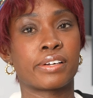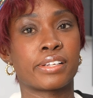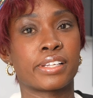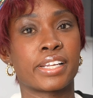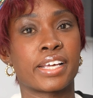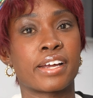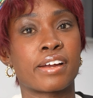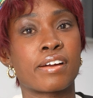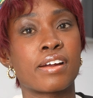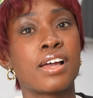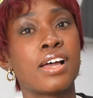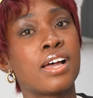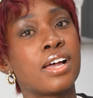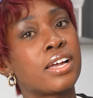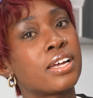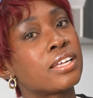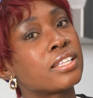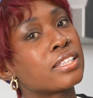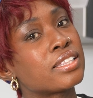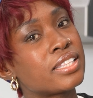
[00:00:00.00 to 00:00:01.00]
in there,
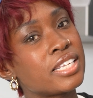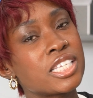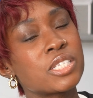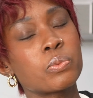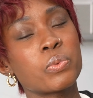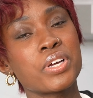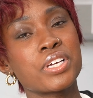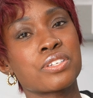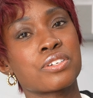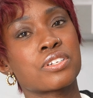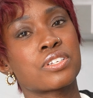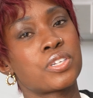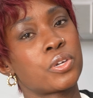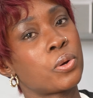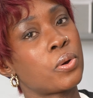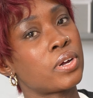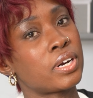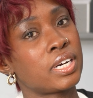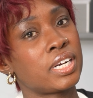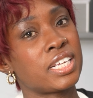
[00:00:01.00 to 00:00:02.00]
these wings are still
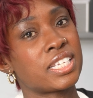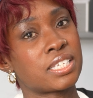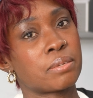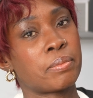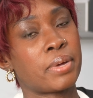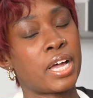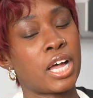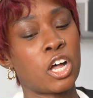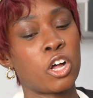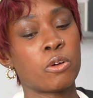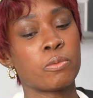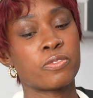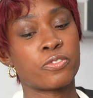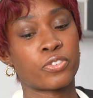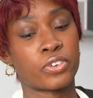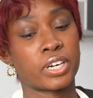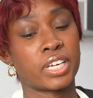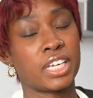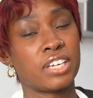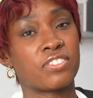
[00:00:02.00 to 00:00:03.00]
gonna need some help
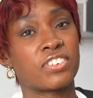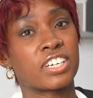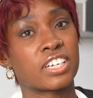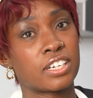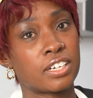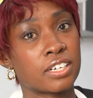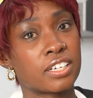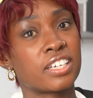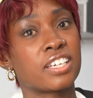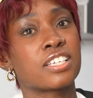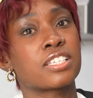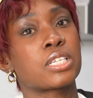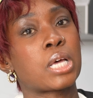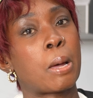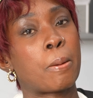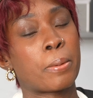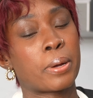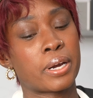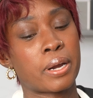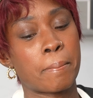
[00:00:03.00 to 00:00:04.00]
for even cooking, so
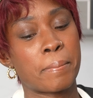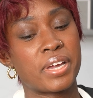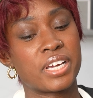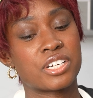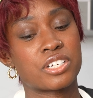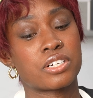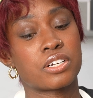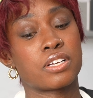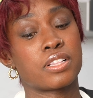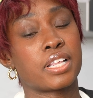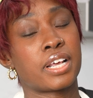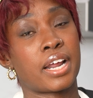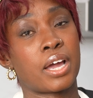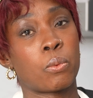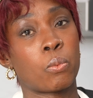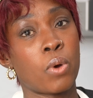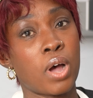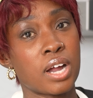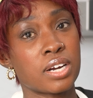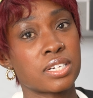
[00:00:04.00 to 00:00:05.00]
I'm gonna make sure that I
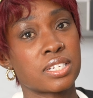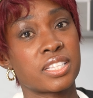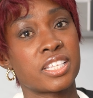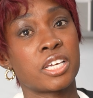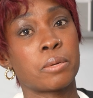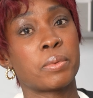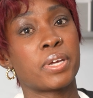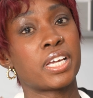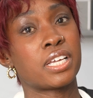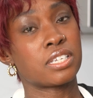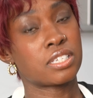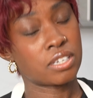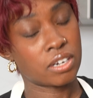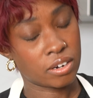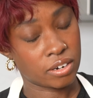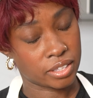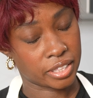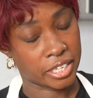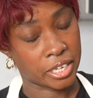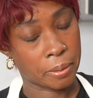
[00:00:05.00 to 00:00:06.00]
watch them and
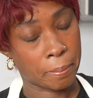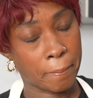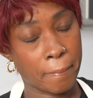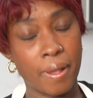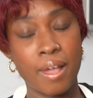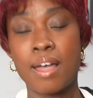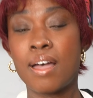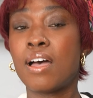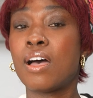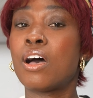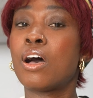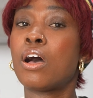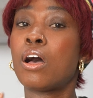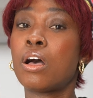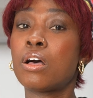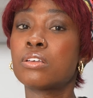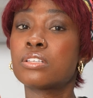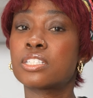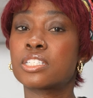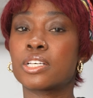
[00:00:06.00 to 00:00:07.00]
turn them.
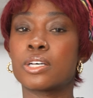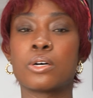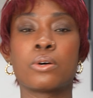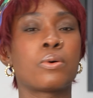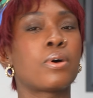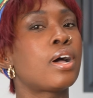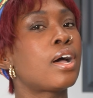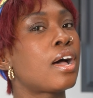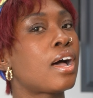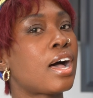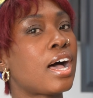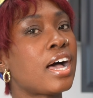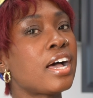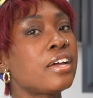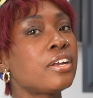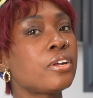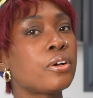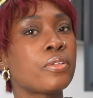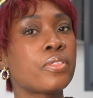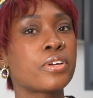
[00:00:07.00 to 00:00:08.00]
Also, I
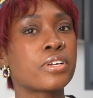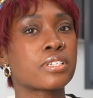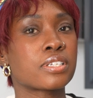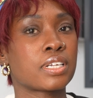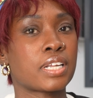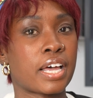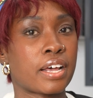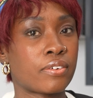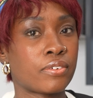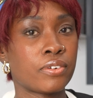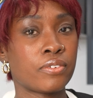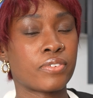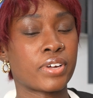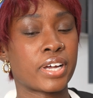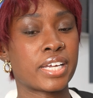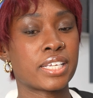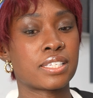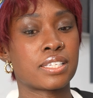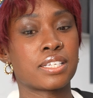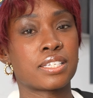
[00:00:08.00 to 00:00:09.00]
know there's a lot of
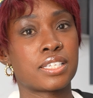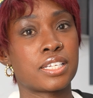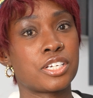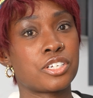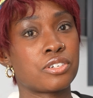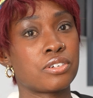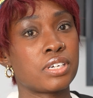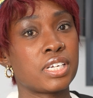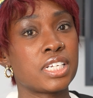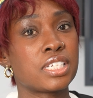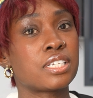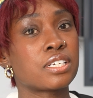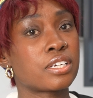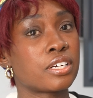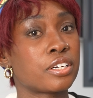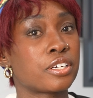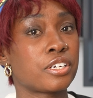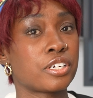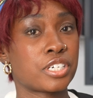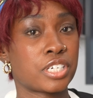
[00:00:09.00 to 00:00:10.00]
advice that says you need to
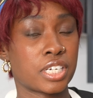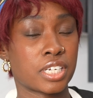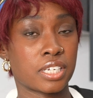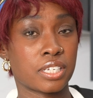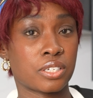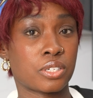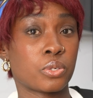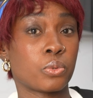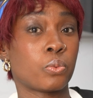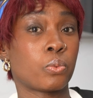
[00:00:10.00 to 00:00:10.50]
cook your chicken to